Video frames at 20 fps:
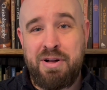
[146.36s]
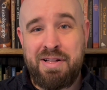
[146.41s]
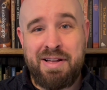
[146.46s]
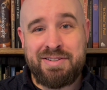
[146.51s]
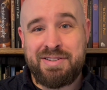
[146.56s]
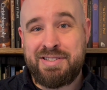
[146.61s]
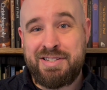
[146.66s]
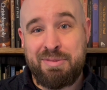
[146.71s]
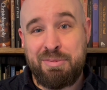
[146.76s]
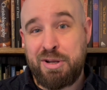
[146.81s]

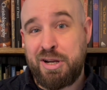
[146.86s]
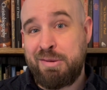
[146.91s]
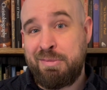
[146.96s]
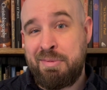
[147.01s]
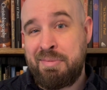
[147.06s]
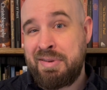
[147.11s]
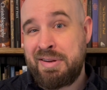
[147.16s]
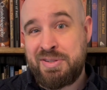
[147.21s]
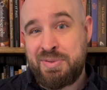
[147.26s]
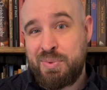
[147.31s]
has a similar
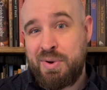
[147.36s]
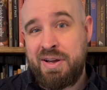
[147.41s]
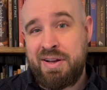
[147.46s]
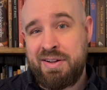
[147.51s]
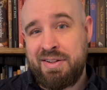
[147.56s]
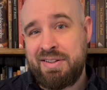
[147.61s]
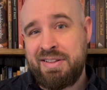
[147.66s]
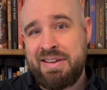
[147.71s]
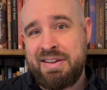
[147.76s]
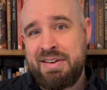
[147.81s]
commitment as
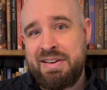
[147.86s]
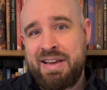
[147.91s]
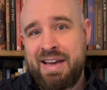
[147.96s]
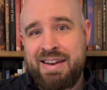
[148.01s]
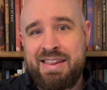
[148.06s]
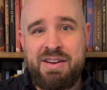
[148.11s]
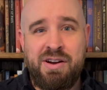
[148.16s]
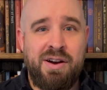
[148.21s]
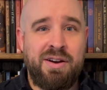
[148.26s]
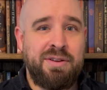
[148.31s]
well,
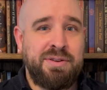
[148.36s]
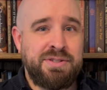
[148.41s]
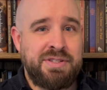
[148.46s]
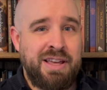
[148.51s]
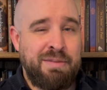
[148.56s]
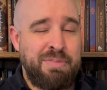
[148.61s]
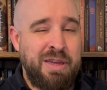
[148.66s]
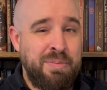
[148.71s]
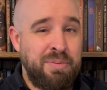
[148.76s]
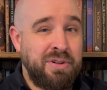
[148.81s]
and he argues
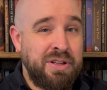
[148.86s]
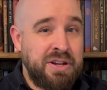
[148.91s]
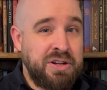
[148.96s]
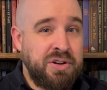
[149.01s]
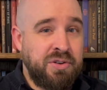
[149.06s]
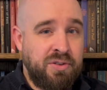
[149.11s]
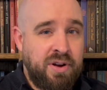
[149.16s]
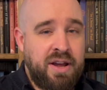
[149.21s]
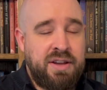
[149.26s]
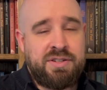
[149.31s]
that people in
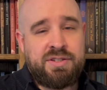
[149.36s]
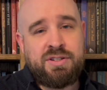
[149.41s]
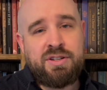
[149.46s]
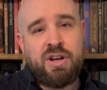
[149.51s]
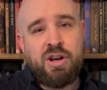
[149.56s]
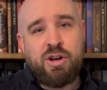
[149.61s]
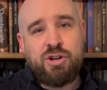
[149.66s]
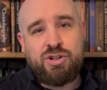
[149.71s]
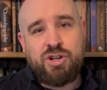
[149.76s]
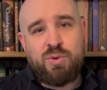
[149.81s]
Christ
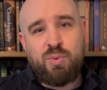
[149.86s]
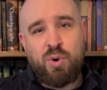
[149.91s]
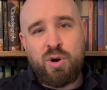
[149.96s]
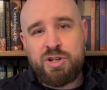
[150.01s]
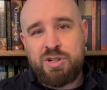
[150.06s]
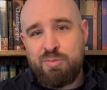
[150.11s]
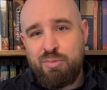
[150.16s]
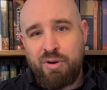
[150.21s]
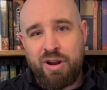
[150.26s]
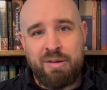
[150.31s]
should
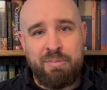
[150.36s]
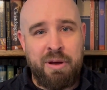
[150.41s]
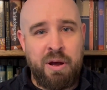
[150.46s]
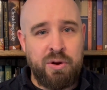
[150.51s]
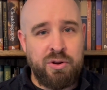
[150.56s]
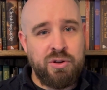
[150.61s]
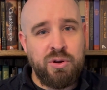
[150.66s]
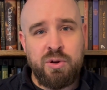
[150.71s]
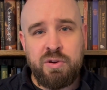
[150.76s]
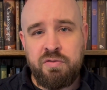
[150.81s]
work to bring
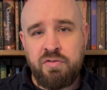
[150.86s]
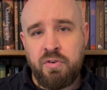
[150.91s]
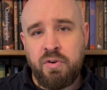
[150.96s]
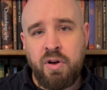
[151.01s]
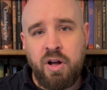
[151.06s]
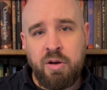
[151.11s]
about good for all